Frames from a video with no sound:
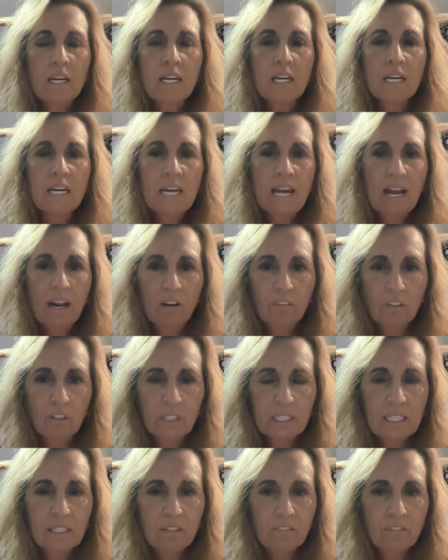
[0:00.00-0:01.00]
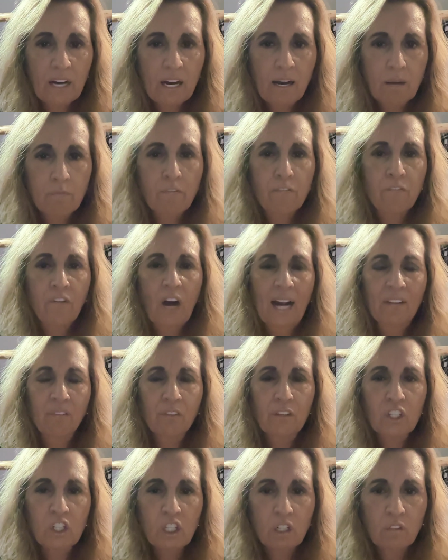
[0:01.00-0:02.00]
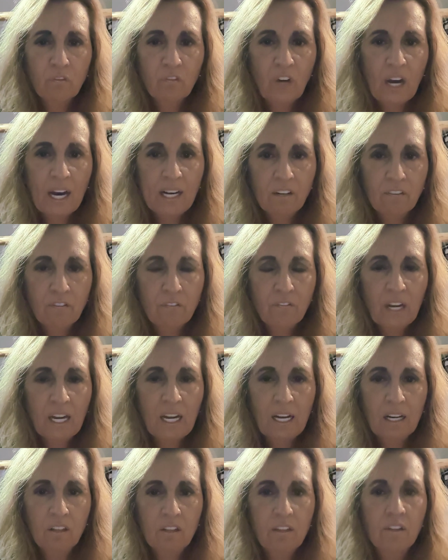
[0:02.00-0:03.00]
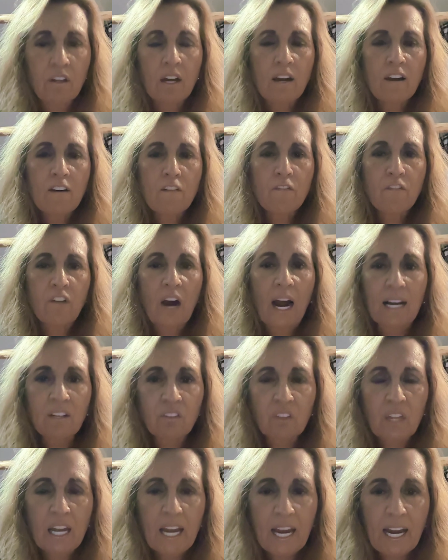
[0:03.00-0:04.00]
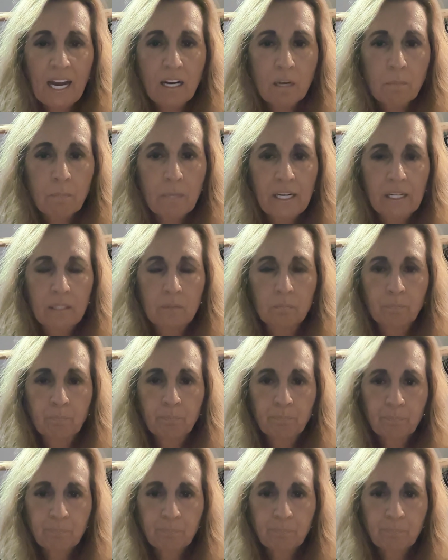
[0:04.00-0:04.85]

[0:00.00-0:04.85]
Never give up. Fight the good fight of faith. Fight the enemy.